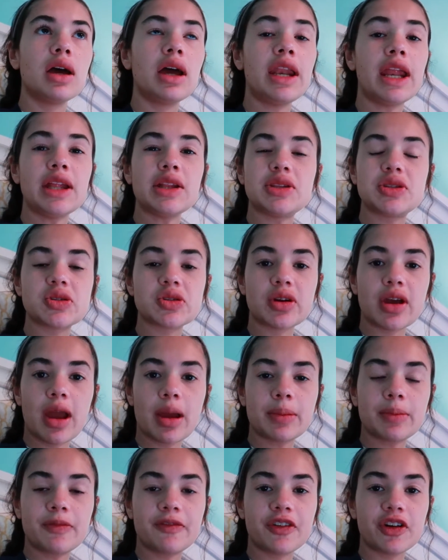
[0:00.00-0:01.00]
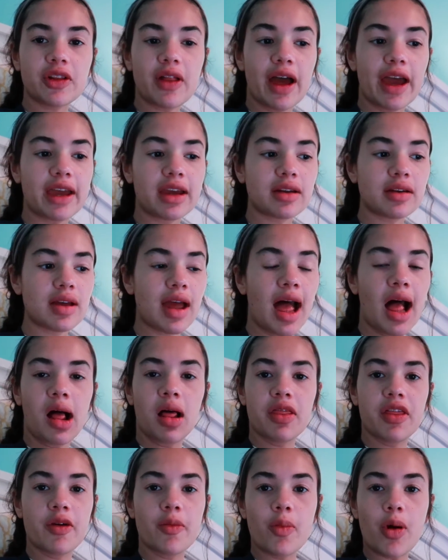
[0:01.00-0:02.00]
an Instagram for like
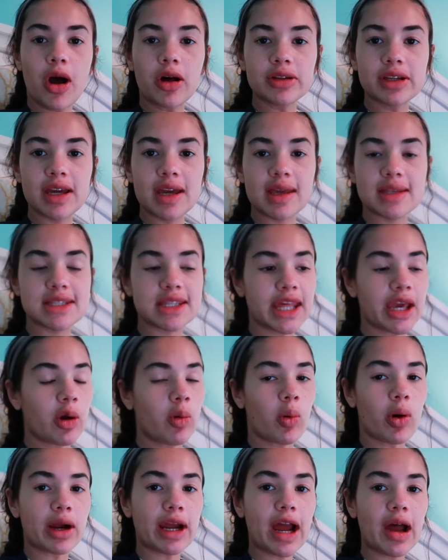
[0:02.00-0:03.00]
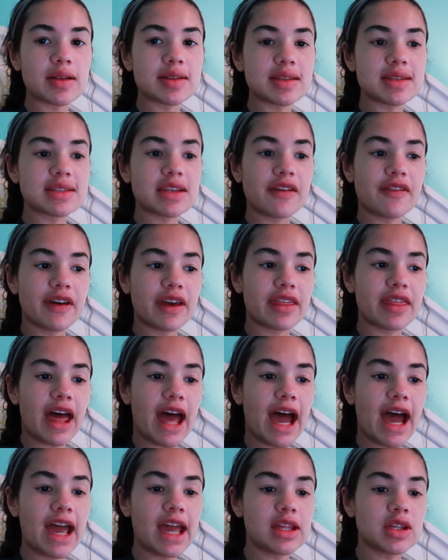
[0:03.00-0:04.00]
health and wellness and like workouts and stuff like
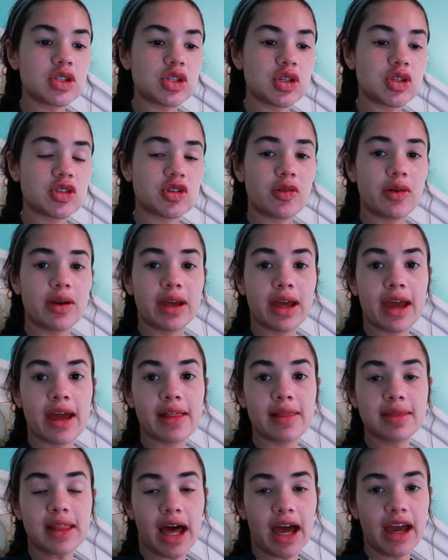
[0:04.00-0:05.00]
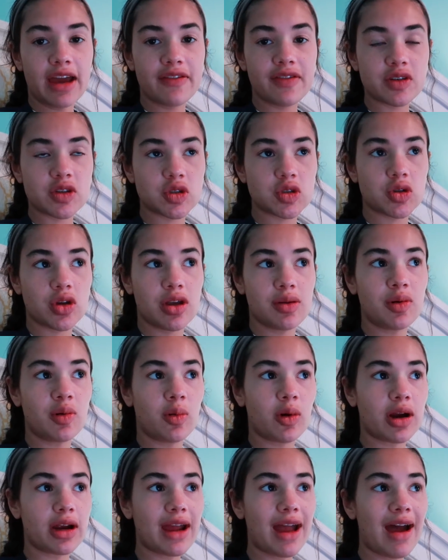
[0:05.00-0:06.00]
that. And she's doing a live stream
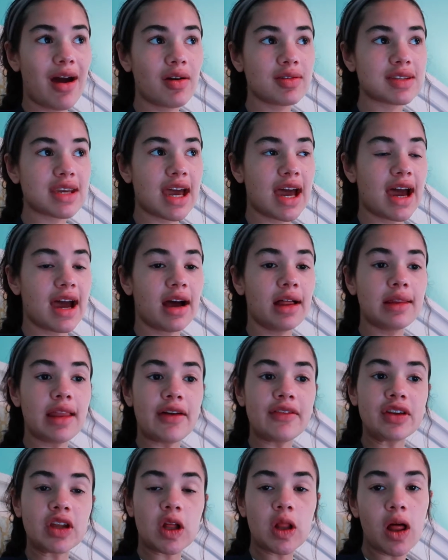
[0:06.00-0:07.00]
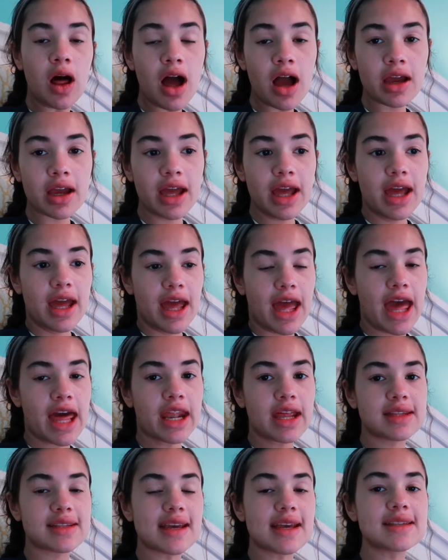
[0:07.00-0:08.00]
workout at 11 o'clock.
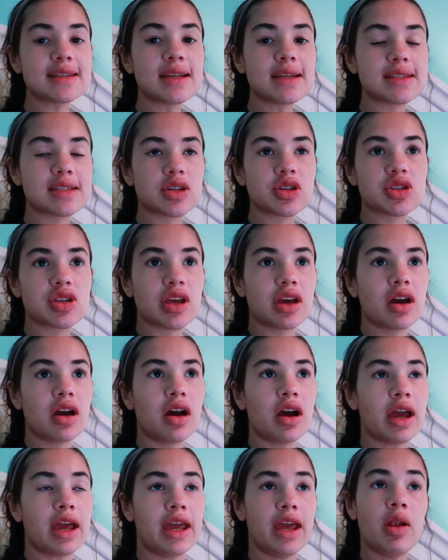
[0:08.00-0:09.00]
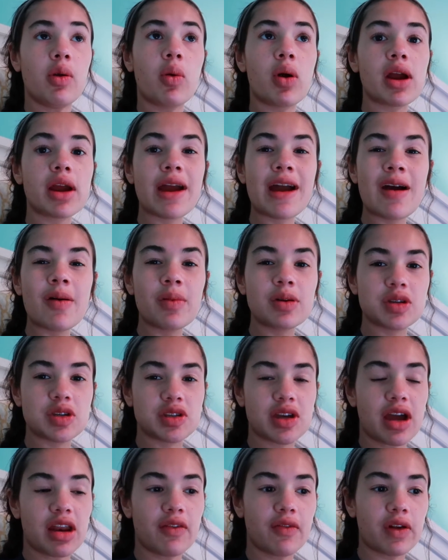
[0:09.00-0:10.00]
And it says that it's just a HIIT workout, which
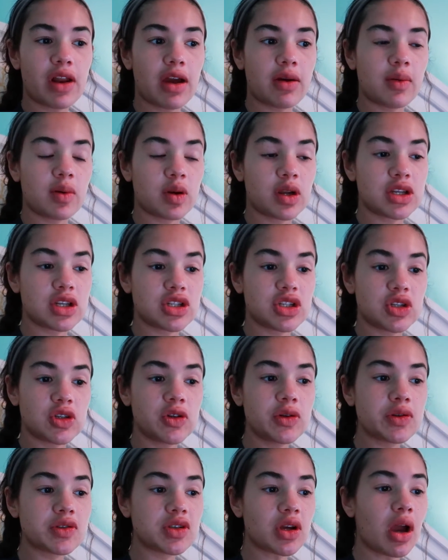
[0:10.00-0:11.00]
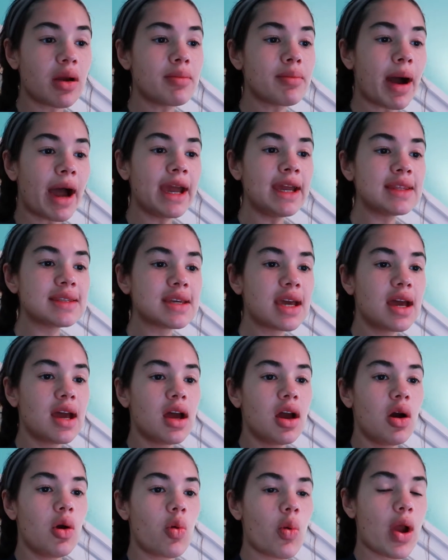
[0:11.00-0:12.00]
is kind of what I wanted to do. So I might
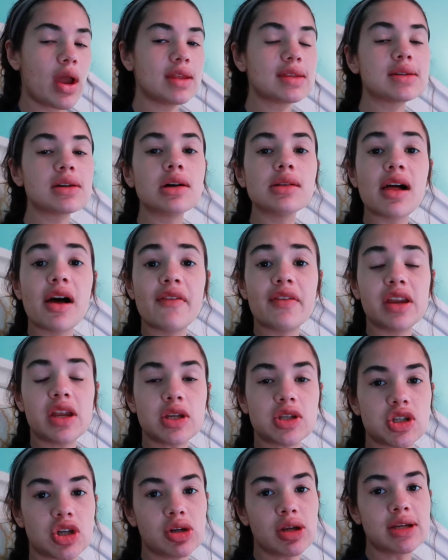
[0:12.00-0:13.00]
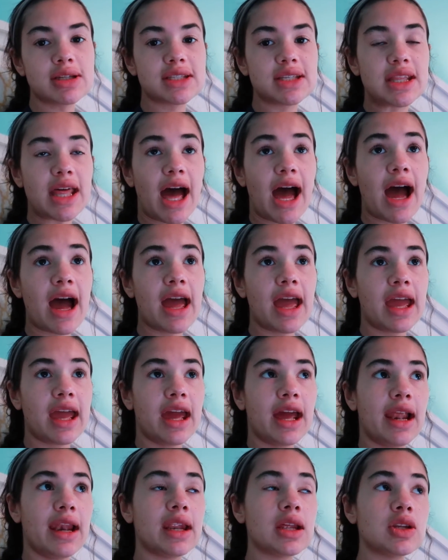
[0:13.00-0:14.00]
wait until 11 and tune into that
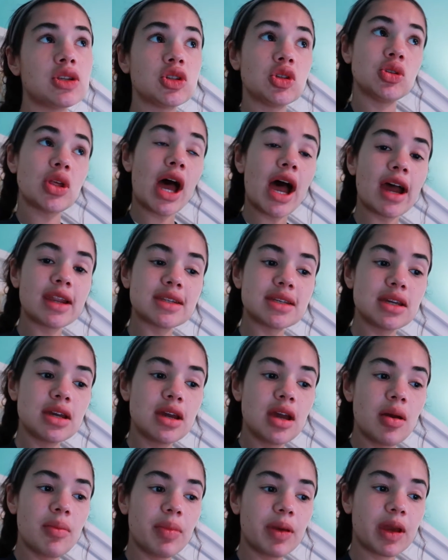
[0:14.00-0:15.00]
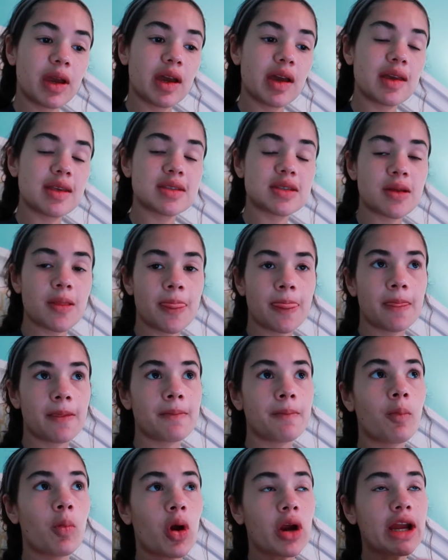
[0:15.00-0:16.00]
and do that because
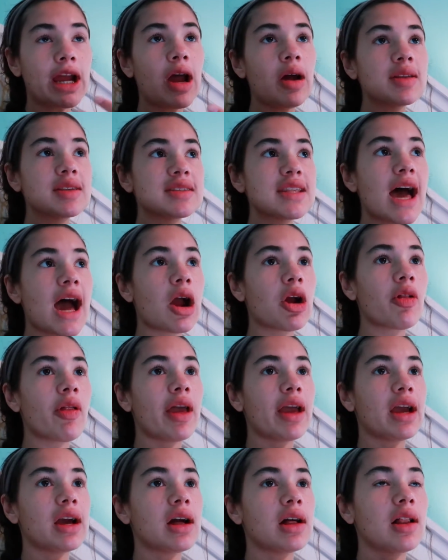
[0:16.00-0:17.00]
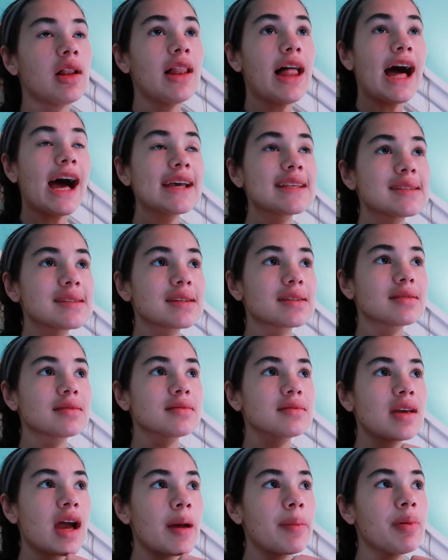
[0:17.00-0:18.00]
workouts that are like class
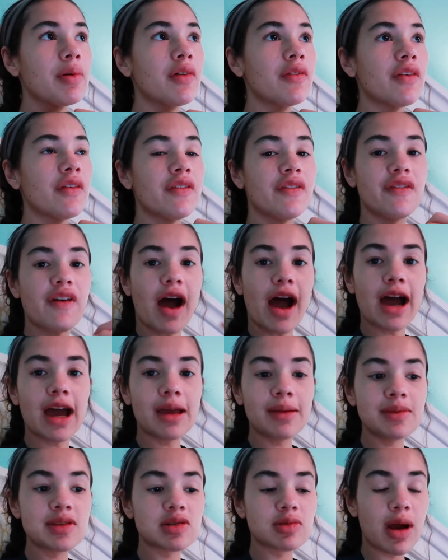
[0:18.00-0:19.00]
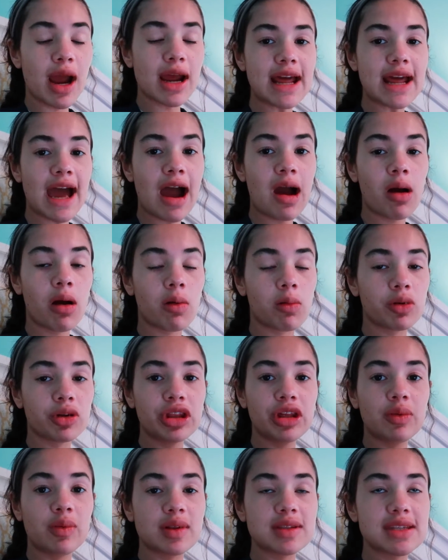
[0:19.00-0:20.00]
type of vibes now are
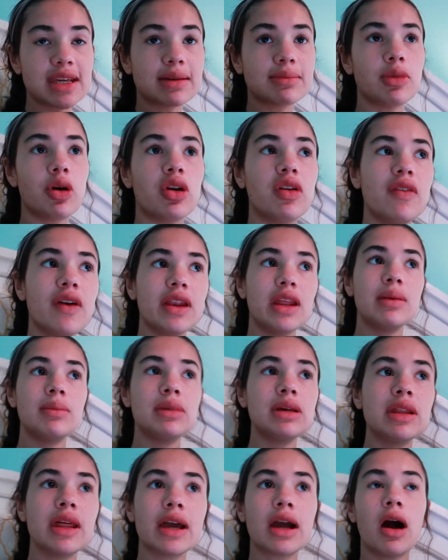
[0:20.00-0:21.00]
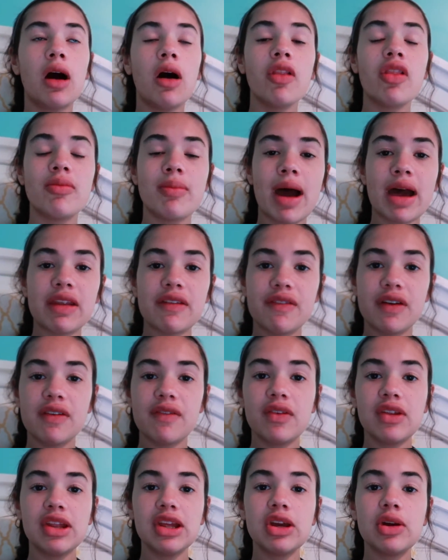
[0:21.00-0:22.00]
really what's like motivating me like all the
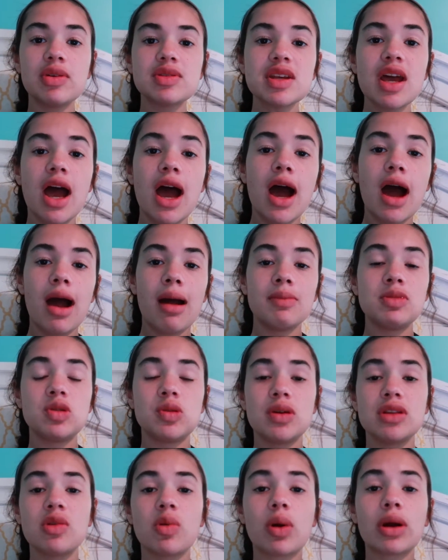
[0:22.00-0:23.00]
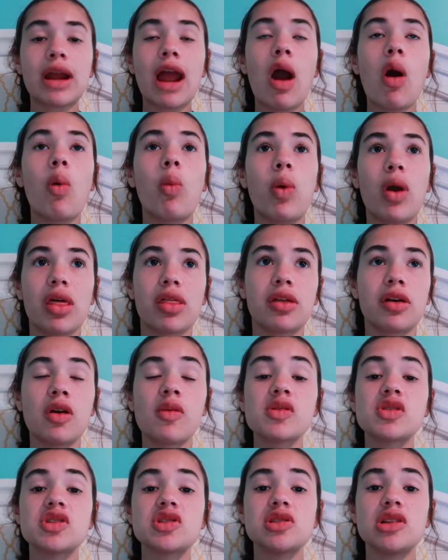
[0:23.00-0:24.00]
MadFit videos i'm doing the workout with her
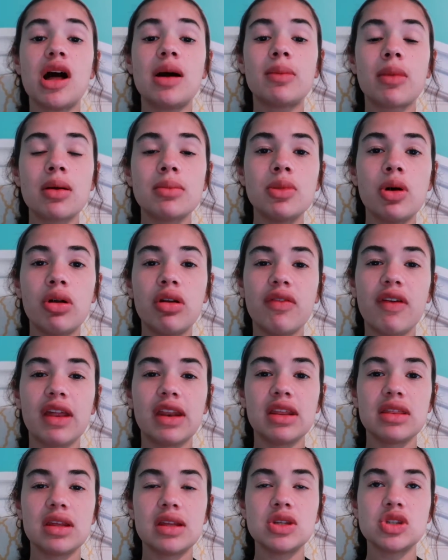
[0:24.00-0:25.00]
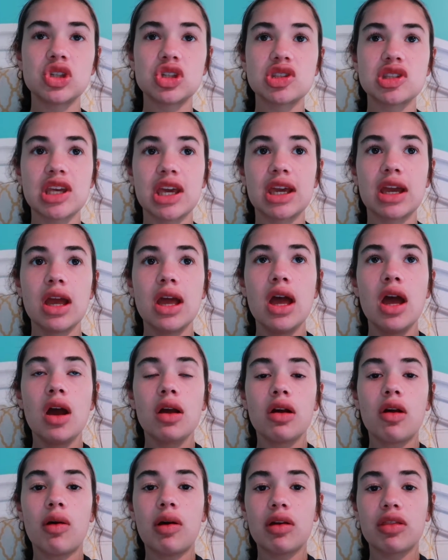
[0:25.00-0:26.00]
which is a lot more motivating than just like
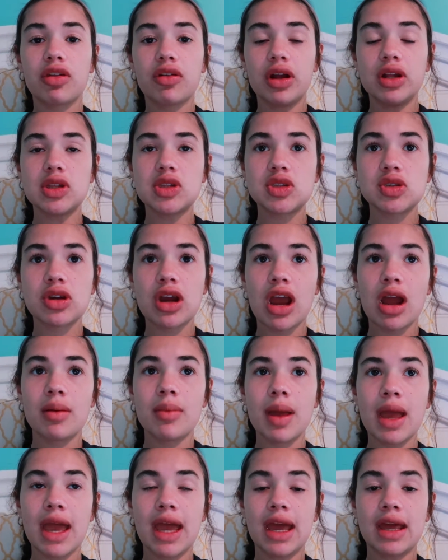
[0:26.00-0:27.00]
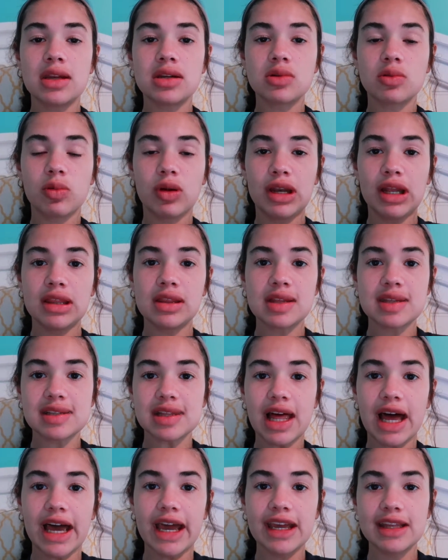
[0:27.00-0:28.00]
going through instagram and reading the
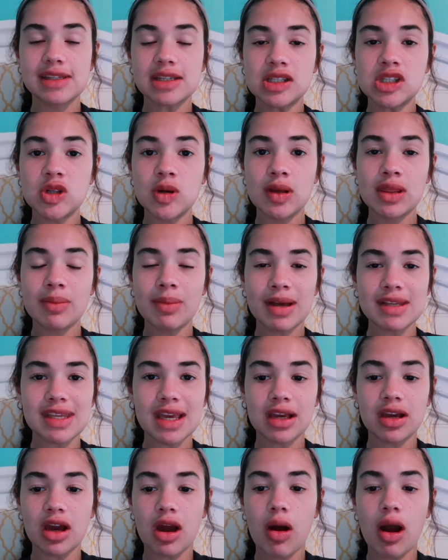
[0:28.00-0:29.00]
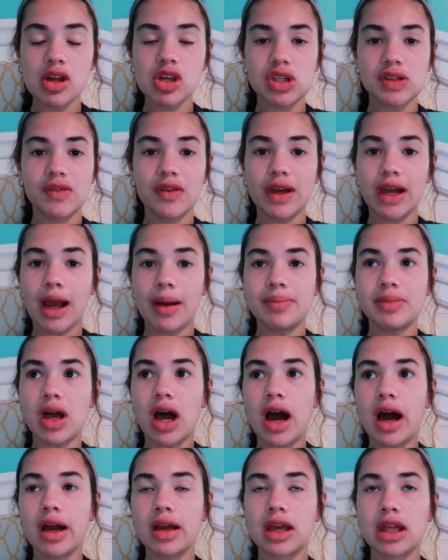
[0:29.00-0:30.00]
slides and doing them as i go i just feel like i'm
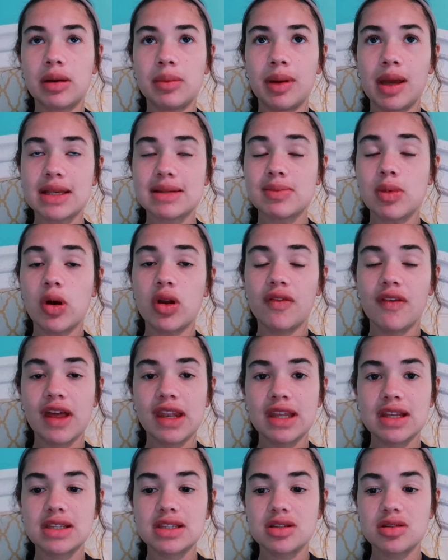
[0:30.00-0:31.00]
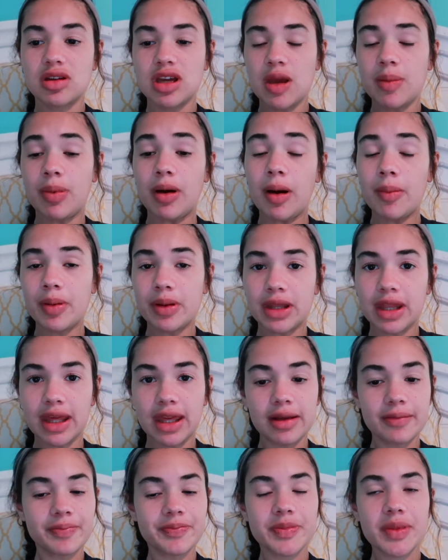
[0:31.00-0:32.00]
not going to be as motivated to keep up and
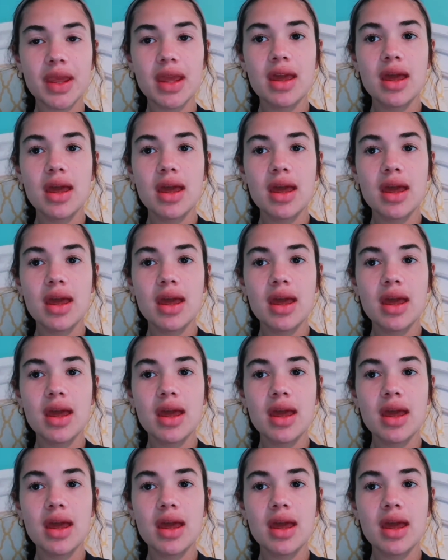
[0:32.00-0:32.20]
like